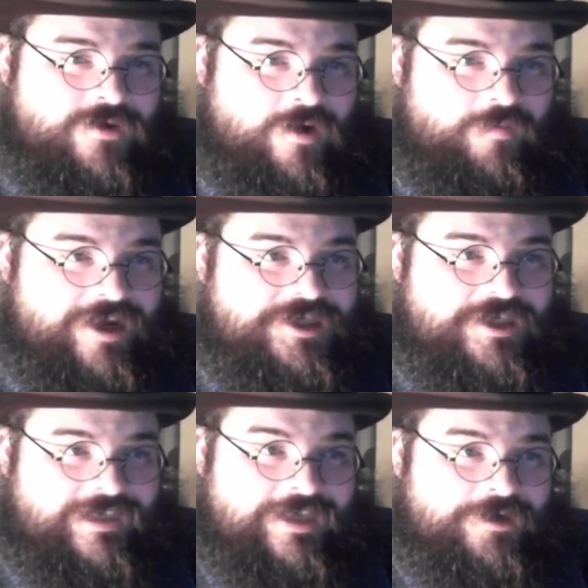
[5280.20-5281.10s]

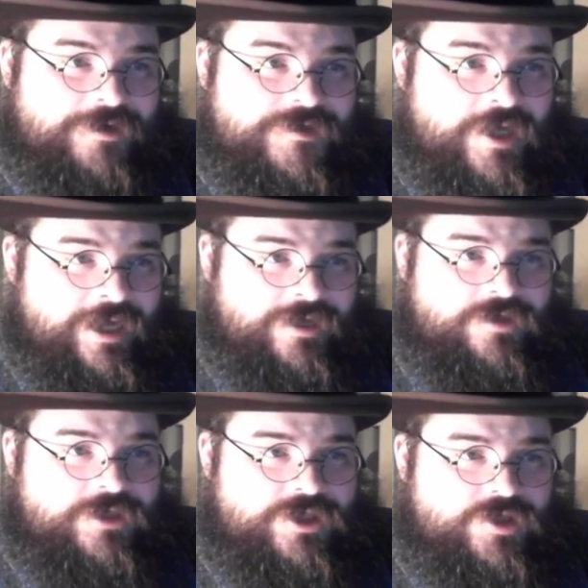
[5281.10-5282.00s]
corporation leaders
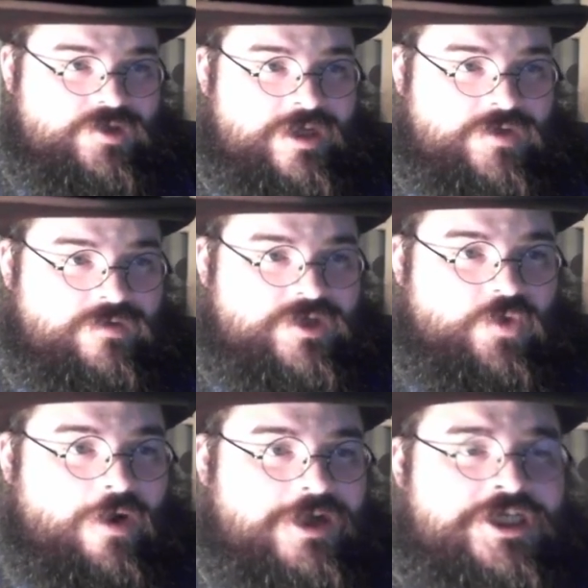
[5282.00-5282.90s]
to, to
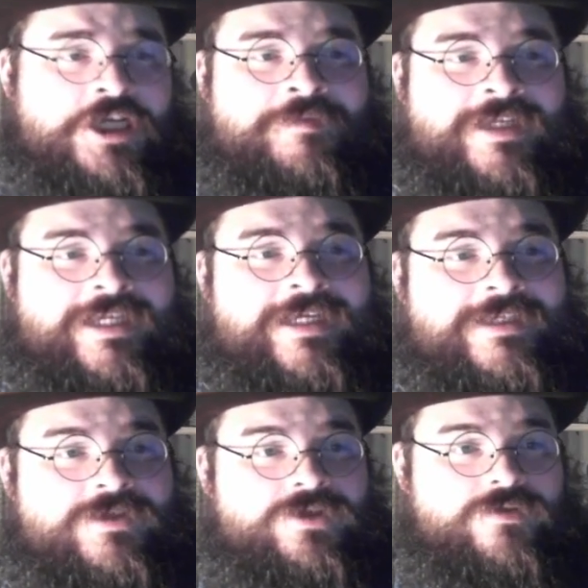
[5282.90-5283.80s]
restore
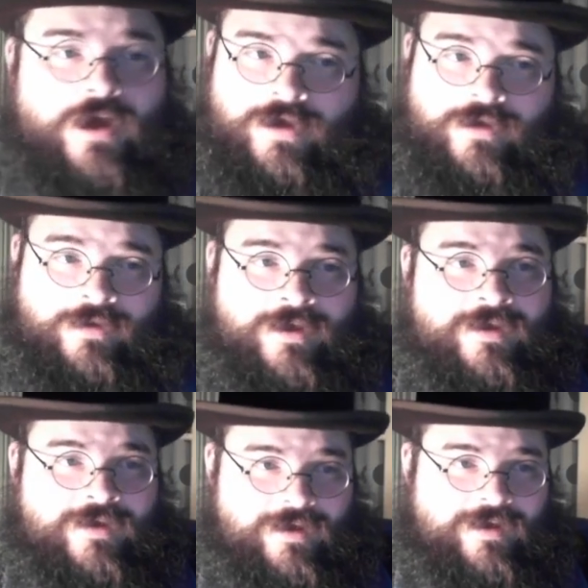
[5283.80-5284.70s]
gentlemanliness to all,
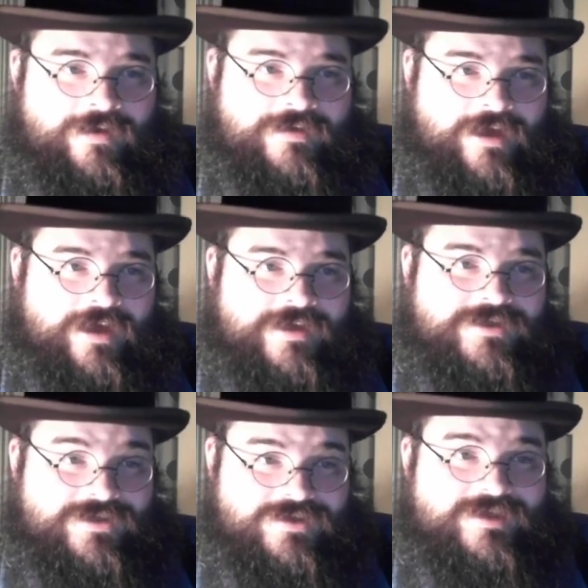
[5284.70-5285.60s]
all
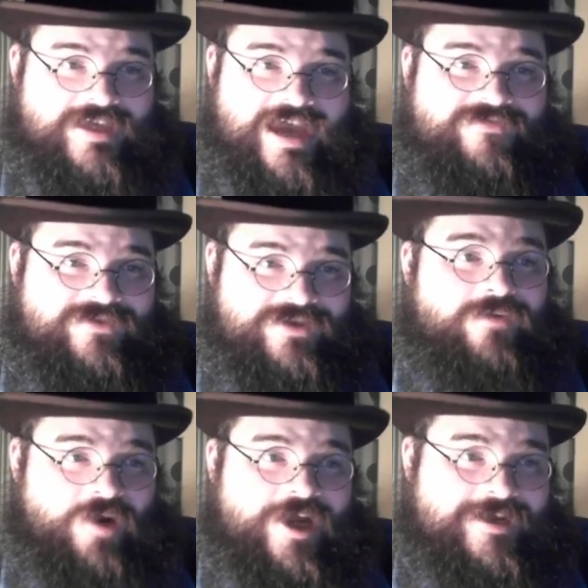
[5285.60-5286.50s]
caused due to Gavin
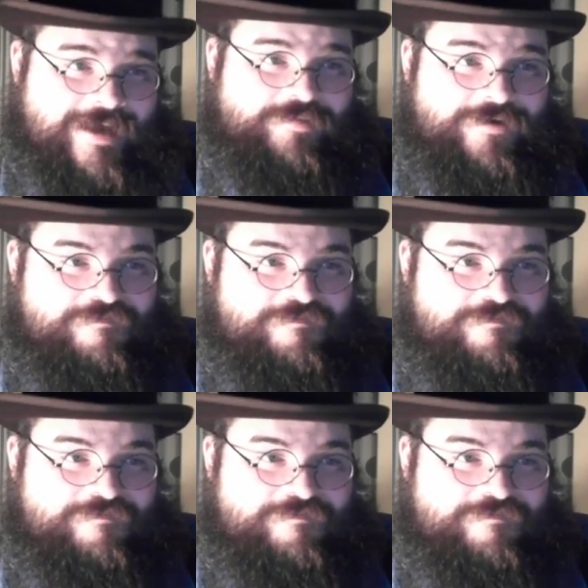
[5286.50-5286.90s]
not wearing a diaper.